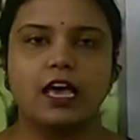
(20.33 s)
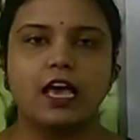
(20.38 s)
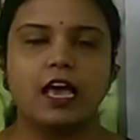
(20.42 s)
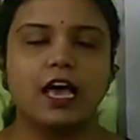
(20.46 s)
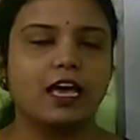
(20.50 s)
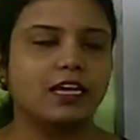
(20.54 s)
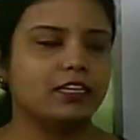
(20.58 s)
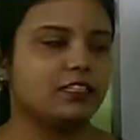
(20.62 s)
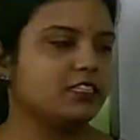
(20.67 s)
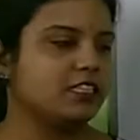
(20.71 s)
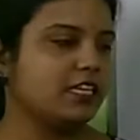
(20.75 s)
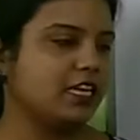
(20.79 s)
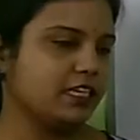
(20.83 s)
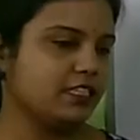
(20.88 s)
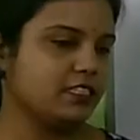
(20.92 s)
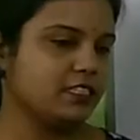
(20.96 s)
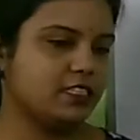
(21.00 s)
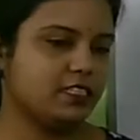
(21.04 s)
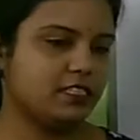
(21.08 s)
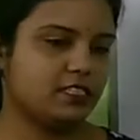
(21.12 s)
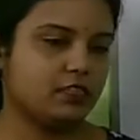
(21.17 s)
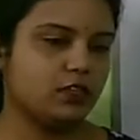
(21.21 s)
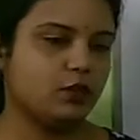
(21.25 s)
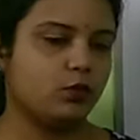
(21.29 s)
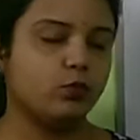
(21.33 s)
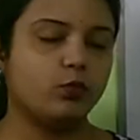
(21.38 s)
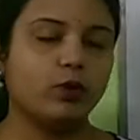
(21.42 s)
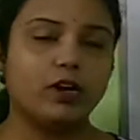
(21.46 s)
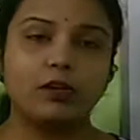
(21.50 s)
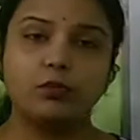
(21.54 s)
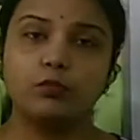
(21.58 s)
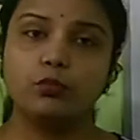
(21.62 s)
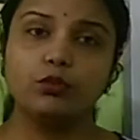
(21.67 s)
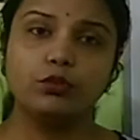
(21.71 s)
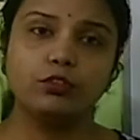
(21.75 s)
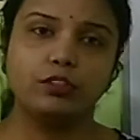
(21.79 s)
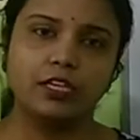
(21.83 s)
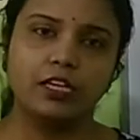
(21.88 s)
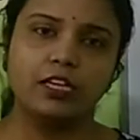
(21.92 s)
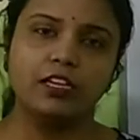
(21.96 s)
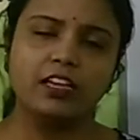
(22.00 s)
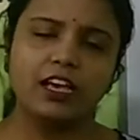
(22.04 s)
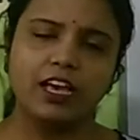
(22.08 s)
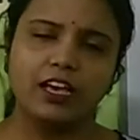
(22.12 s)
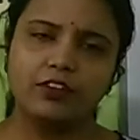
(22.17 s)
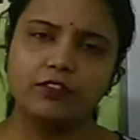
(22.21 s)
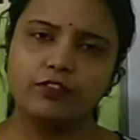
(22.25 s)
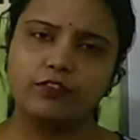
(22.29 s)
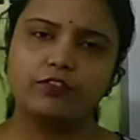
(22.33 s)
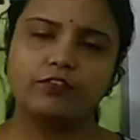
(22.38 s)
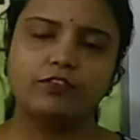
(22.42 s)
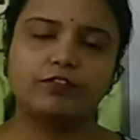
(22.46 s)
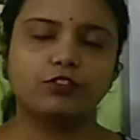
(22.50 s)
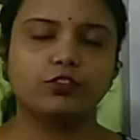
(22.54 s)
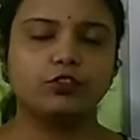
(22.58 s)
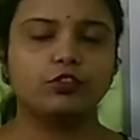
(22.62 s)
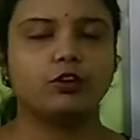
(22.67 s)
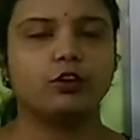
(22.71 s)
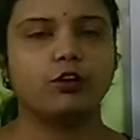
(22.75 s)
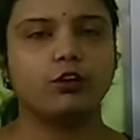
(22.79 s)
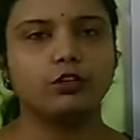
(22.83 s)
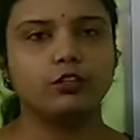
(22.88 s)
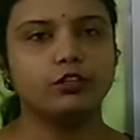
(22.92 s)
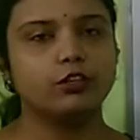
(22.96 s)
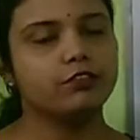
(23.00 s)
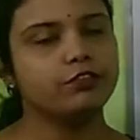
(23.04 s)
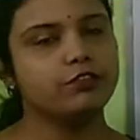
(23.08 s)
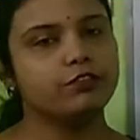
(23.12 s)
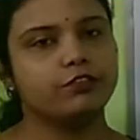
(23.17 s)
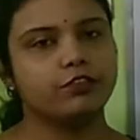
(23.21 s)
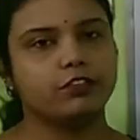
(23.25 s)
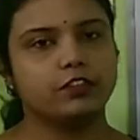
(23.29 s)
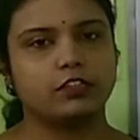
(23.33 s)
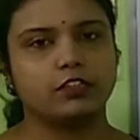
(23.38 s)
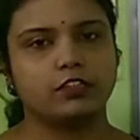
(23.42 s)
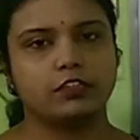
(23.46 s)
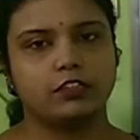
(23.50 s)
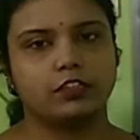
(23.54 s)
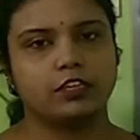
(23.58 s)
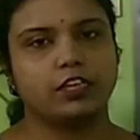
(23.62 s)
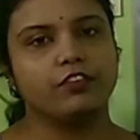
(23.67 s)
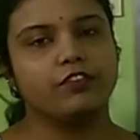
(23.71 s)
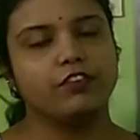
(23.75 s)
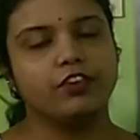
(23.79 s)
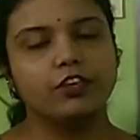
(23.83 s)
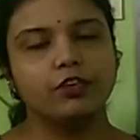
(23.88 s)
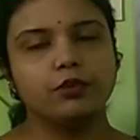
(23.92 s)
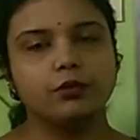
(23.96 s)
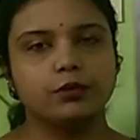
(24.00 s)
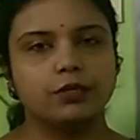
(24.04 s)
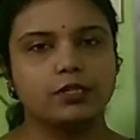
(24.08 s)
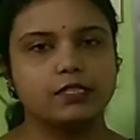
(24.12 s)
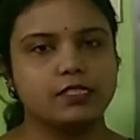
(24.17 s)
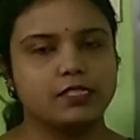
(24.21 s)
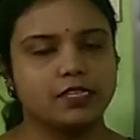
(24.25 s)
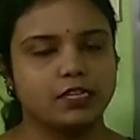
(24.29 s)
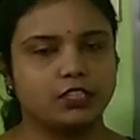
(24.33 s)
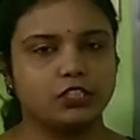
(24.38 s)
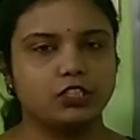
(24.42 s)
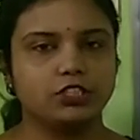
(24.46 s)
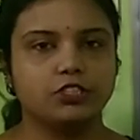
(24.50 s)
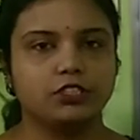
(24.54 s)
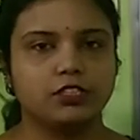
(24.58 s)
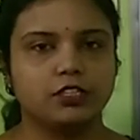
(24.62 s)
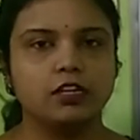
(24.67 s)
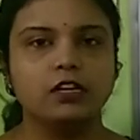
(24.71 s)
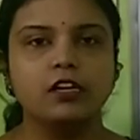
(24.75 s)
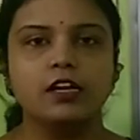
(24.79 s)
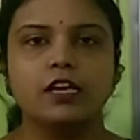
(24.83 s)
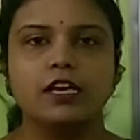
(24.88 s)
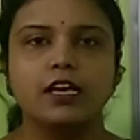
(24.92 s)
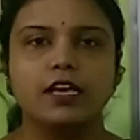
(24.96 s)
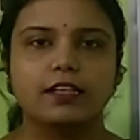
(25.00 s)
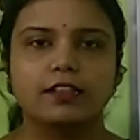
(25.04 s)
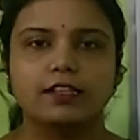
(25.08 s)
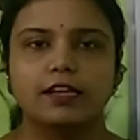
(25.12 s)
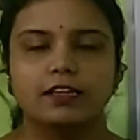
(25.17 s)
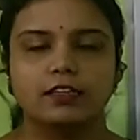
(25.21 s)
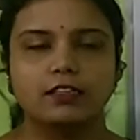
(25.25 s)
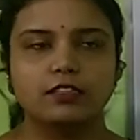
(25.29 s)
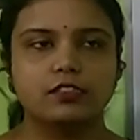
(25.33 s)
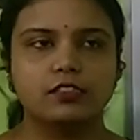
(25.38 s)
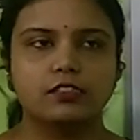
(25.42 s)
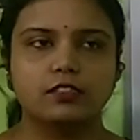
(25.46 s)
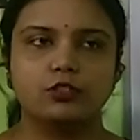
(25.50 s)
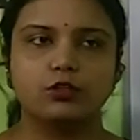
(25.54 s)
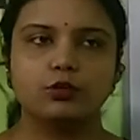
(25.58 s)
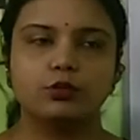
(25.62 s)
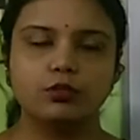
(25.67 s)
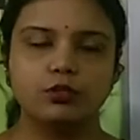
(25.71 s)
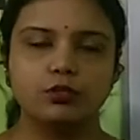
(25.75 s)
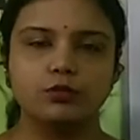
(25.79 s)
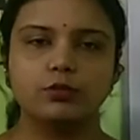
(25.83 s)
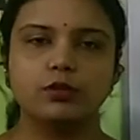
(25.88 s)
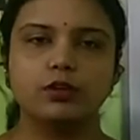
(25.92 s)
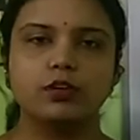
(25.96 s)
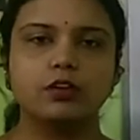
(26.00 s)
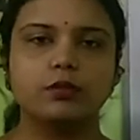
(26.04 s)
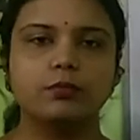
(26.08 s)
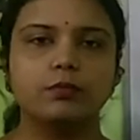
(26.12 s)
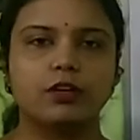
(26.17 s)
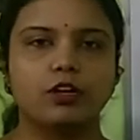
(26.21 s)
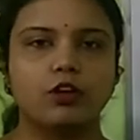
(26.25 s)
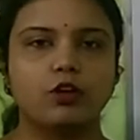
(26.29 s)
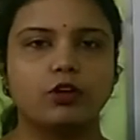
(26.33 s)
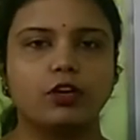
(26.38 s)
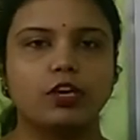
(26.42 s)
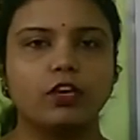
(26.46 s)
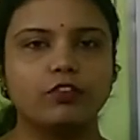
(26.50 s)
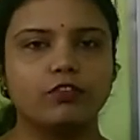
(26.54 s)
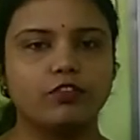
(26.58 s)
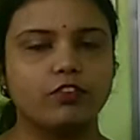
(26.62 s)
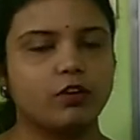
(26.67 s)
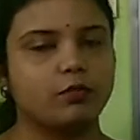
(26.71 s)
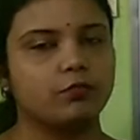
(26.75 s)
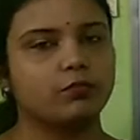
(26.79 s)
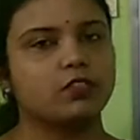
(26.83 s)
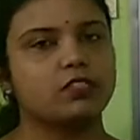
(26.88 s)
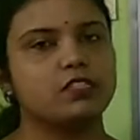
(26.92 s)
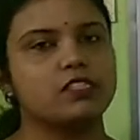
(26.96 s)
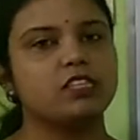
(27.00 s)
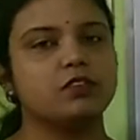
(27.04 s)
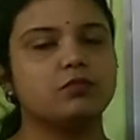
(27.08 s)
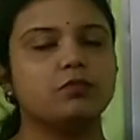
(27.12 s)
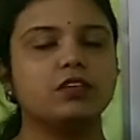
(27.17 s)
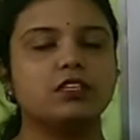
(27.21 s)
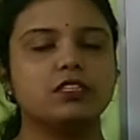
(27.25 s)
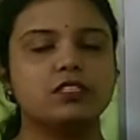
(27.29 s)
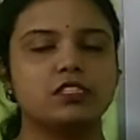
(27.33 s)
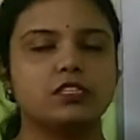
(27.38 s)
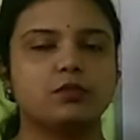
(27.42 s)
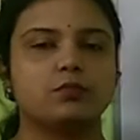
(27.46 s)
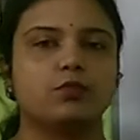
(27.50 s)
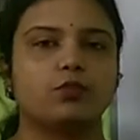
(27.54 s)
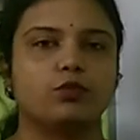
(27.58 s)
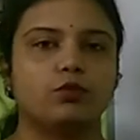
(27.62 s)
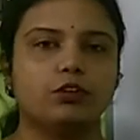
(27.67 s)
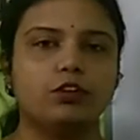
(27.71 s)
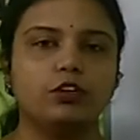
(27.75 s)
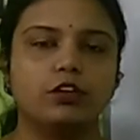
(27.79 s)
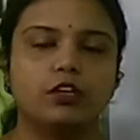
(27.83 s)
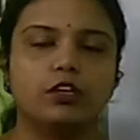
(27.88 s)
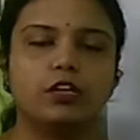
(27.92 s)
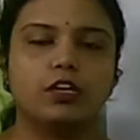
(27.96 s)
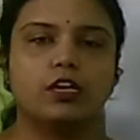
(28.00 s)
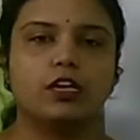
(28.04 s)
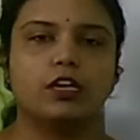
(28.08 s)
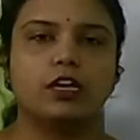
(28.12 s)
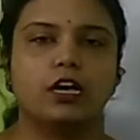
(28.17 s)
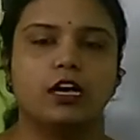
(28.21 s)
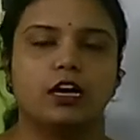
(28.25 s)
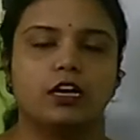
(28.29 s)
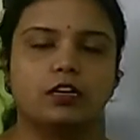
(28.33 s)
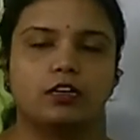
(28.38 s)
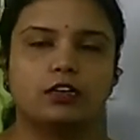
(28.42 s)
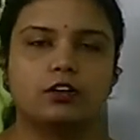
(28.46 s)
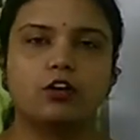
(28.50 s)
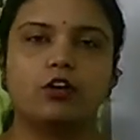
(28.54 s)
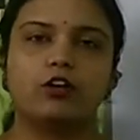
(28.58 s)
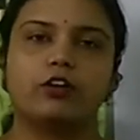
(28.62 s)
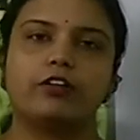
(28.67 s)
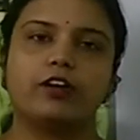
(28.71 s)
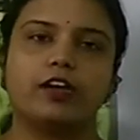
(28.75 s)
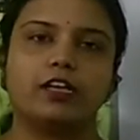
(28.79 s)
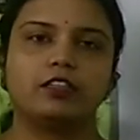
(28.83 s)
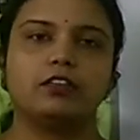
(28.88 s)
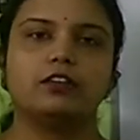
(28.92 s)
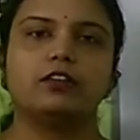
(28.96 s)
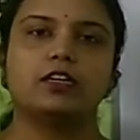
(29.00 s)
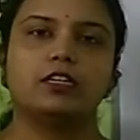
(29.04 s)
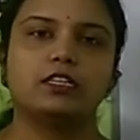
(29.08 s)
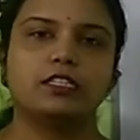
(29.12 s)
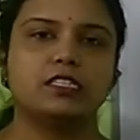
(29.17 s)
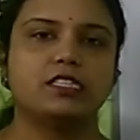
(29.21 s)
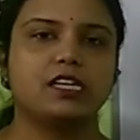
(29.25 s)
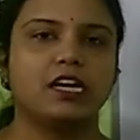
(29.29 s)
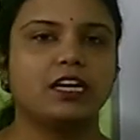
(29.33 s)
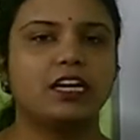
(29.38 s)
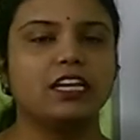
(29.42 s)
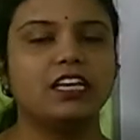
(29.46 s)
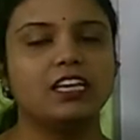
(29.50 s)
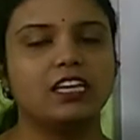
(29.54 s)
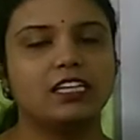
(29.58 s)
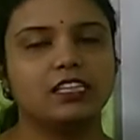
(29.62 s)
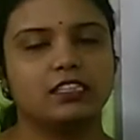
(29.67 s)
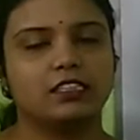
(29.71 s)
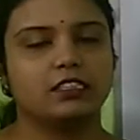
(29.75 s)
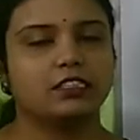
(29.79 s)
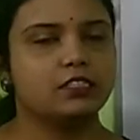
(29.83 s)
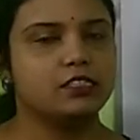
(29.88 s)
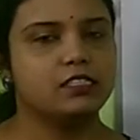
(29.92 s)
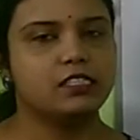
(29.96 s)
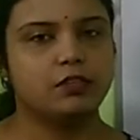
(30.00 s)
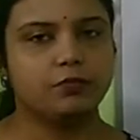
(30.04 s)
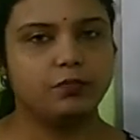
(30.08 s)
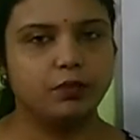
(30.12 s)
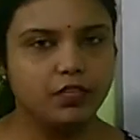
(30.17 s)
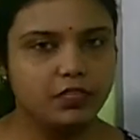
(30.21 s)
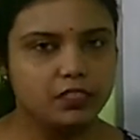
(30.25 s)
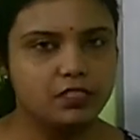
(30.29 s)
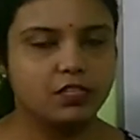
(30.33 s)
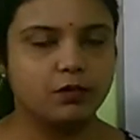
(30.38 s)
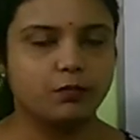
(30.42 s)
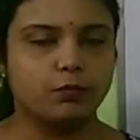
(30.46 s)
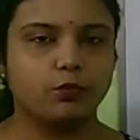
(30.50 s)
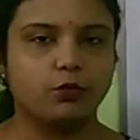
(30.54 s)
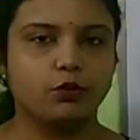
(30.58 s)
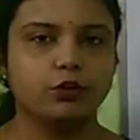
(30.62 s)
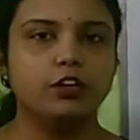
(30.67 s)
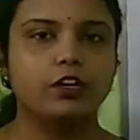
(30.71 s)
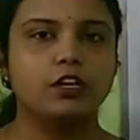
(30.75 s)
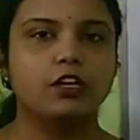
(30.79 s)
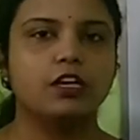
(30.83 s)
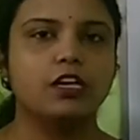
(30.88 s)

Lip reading: And yes, one more thing, I've thought of giving you a suggestion, that is those who are belonging from the CBSE board or rather are studying in the CBSE board,